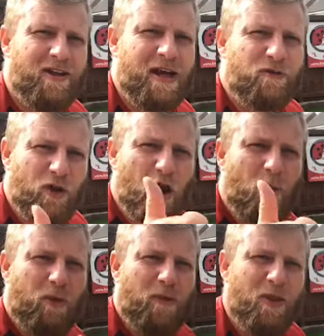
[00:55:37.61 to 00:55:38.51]
Thanks for the
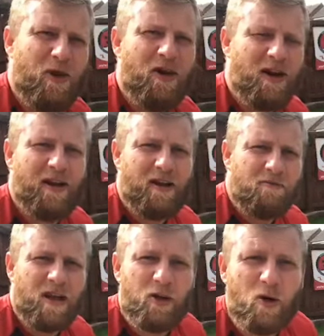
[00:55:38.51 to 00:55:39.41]
compliment, though. And
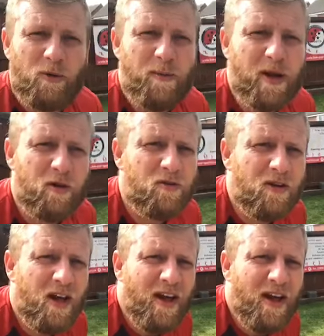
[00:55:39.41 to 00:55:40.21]
I do hope you mean us.